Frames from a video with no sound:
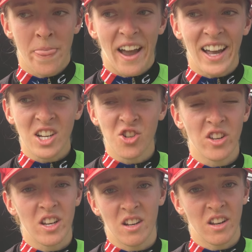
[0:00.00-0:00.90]
I
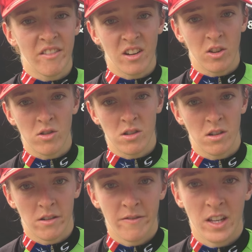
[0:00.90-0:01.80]
actually didn't even use
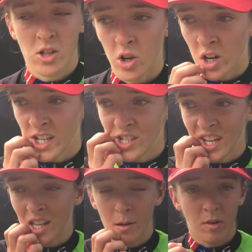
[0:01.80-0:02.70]
the feed zone. I just
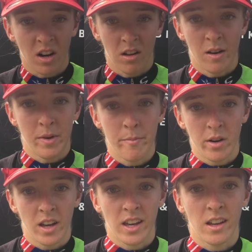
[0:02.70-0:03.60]
had the bottle on my
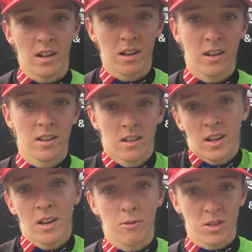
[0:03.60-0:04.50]
bike and
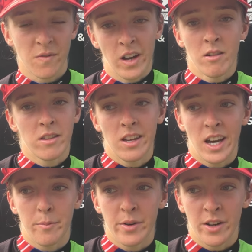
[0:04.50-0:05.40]
was fine with
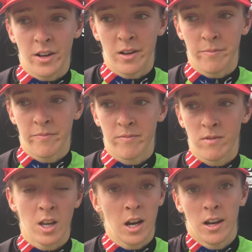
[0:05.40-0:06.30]
that. But I
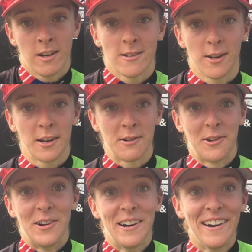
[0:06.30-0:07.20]

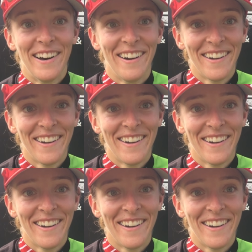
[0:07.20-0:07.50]
don't know.